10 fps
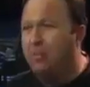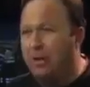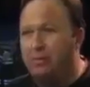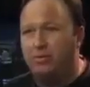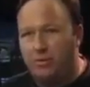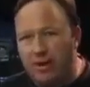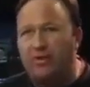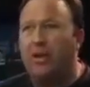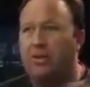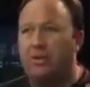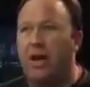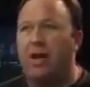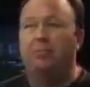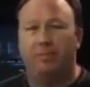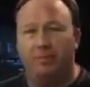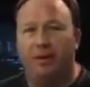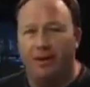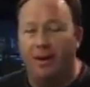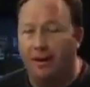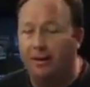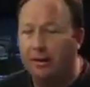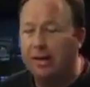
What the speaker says: but he was dressing us up on air.